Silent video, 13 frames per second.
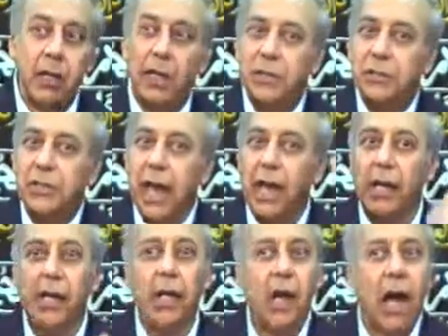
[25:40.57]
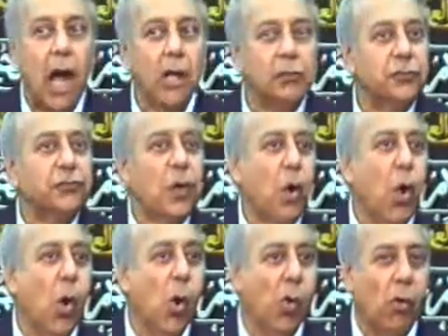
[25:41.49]
entirely out of the
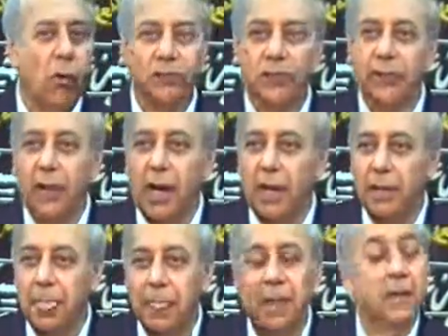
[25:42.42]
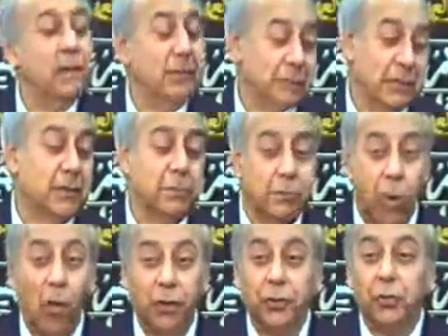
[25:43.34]
awe of Allah. The
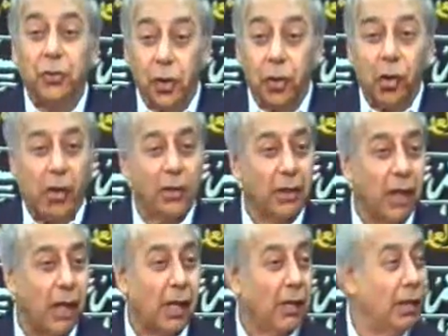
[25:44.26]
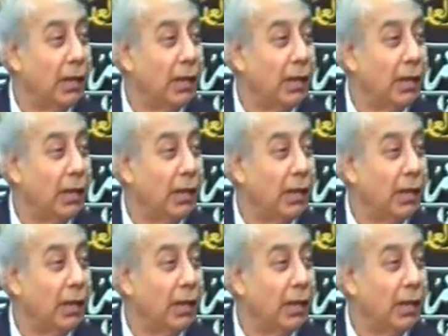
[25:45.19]
more you know Allah,